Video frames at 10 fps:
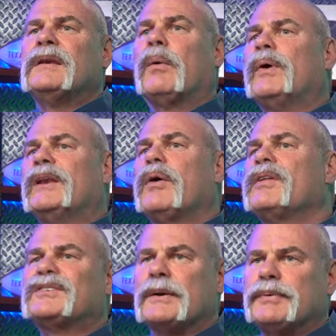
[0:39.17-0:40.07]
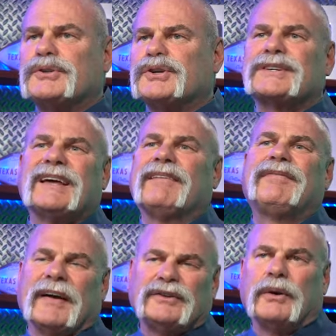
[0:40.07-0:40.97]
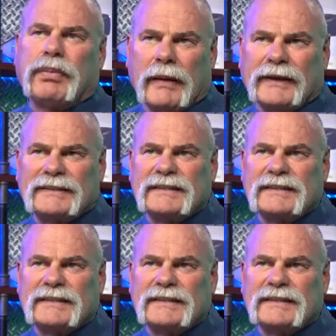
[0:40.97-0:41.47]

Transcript: Now we know the temperatures can affect your plumbing